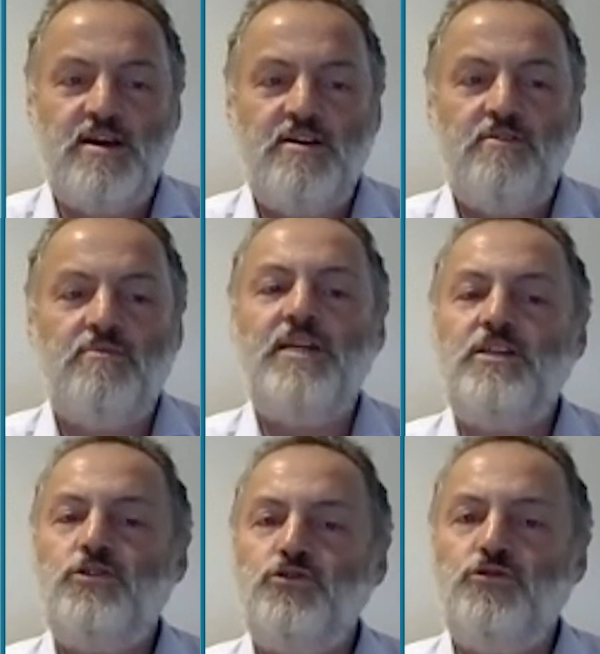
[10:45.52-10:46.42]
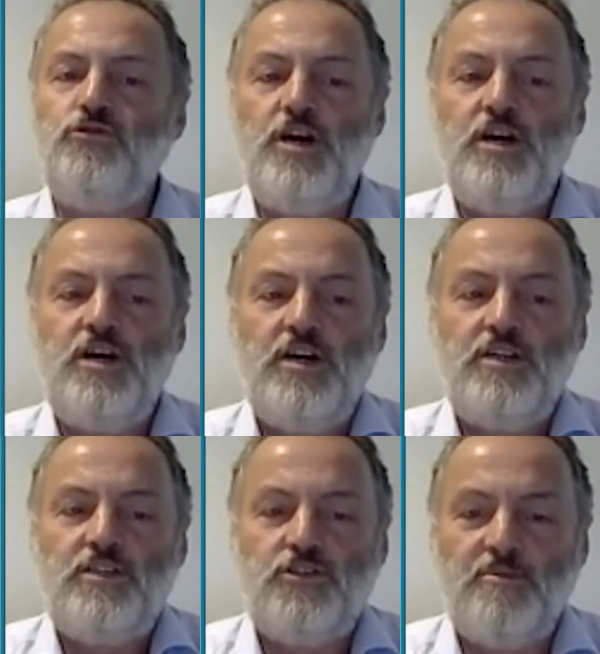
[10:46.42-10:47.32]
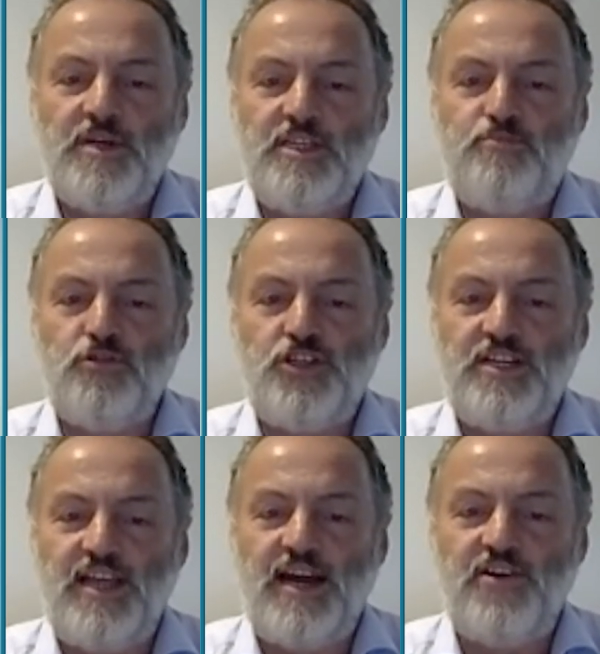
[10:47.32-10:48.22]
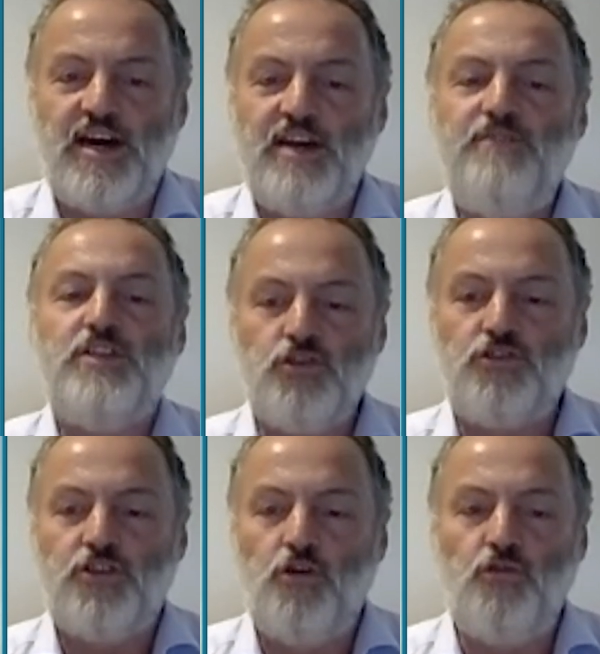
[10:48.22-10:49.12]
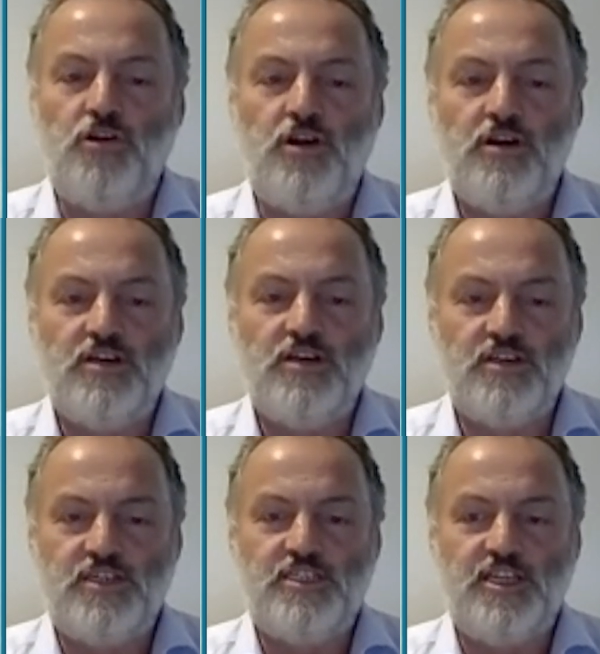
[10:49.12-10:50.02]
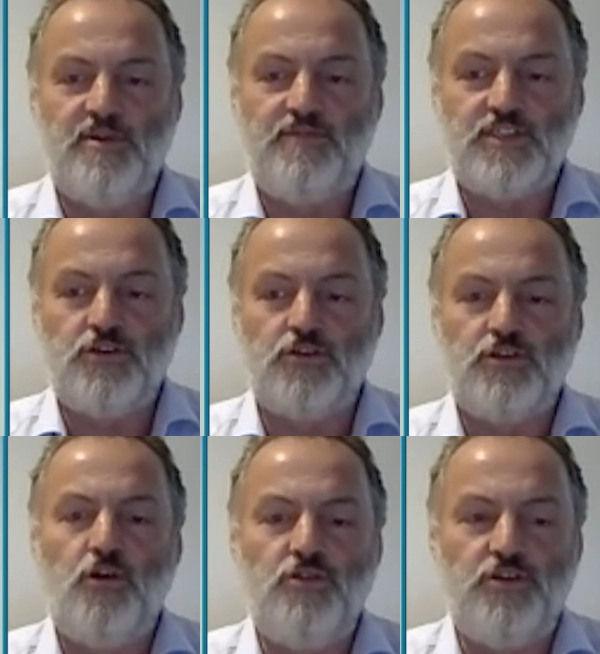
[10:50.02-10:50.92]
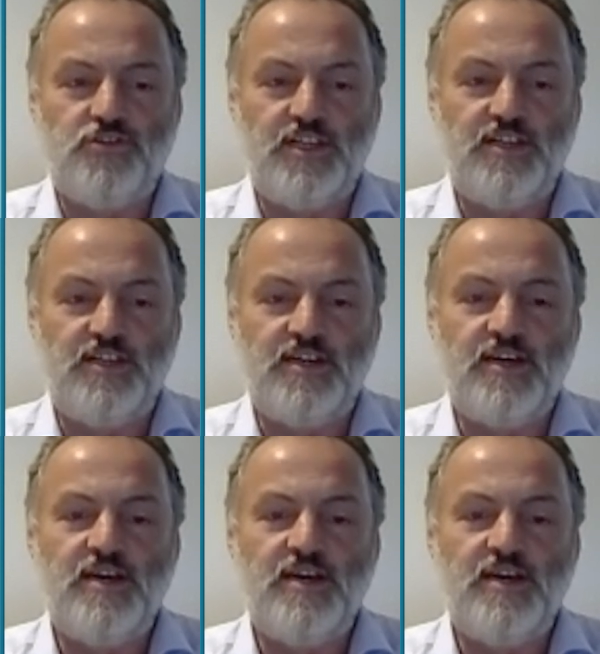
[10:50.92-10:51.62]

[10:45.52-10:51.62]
We need to determine the project area if it's not the whole system, if it's not the whole utility.